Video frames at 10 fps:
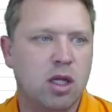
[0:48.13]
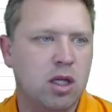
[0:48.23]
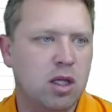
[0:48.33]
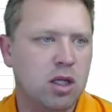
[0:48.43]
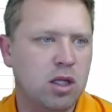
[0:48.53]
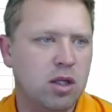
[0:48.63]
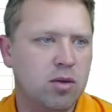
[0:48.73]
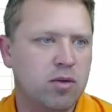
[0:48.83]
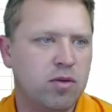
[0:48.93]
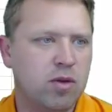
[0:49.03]
Uh,
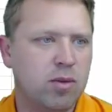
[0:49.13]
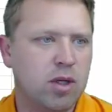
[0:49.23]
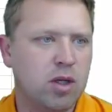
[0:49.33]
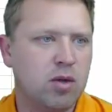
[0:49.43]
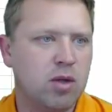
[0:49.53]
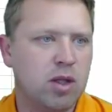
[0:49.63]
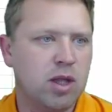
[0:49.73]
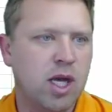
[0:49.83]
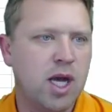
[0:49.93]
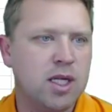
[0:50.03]
let's see, we're going to go
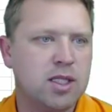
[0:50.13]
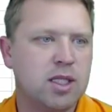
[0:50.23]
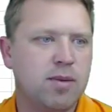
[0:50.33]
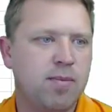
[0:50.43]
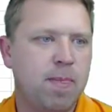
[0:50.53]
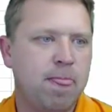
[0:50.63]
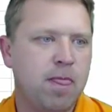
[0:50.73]
like that.